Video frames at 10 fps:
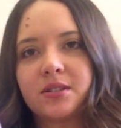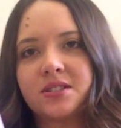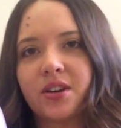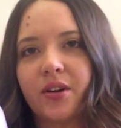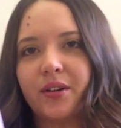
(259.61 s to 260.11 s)

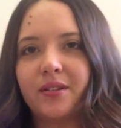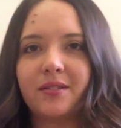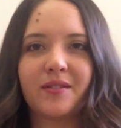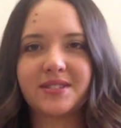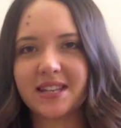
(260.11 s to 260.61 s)
So
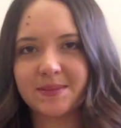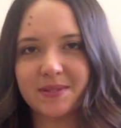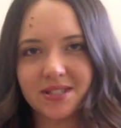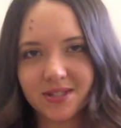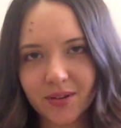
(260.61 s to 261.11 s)
obviously that's
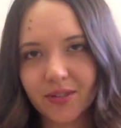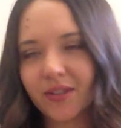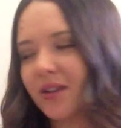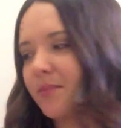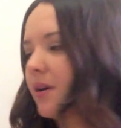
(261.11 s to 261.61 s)
meant to soothe
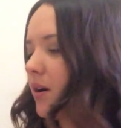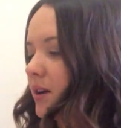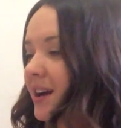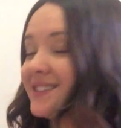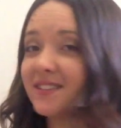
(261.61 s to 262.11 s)
them.
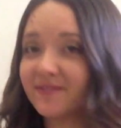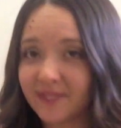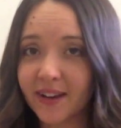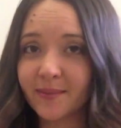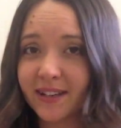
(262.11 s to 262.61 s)
I did
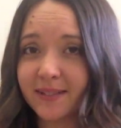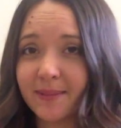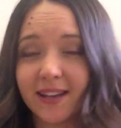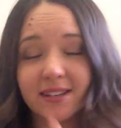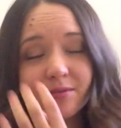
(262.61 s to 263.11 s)
find it
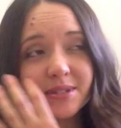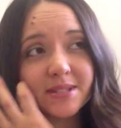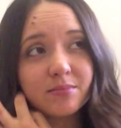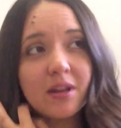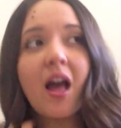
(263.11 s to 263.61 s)
made a
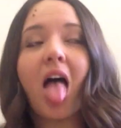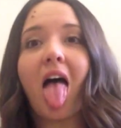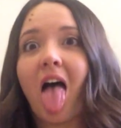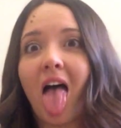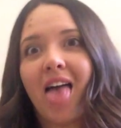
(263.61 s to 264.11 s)
difference.
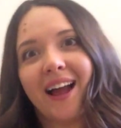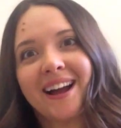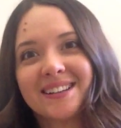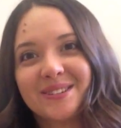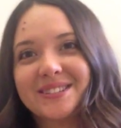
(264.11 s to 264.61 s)
I
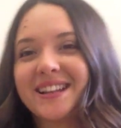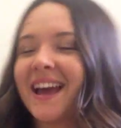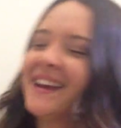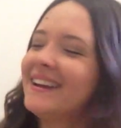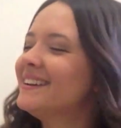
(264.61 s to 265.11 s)
can't talk
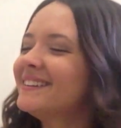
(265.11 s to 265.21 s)
today.